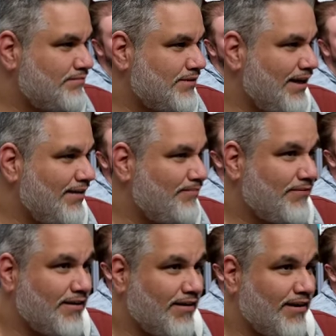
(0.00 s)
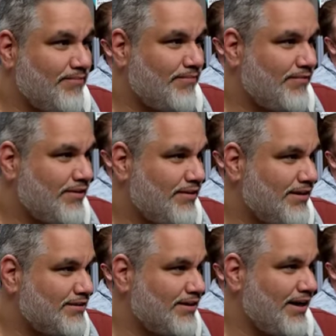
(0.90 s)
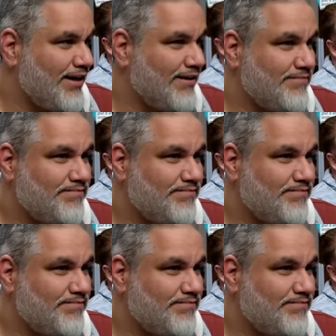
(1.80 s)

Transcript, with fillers: Yeah, all right. That's a good idea.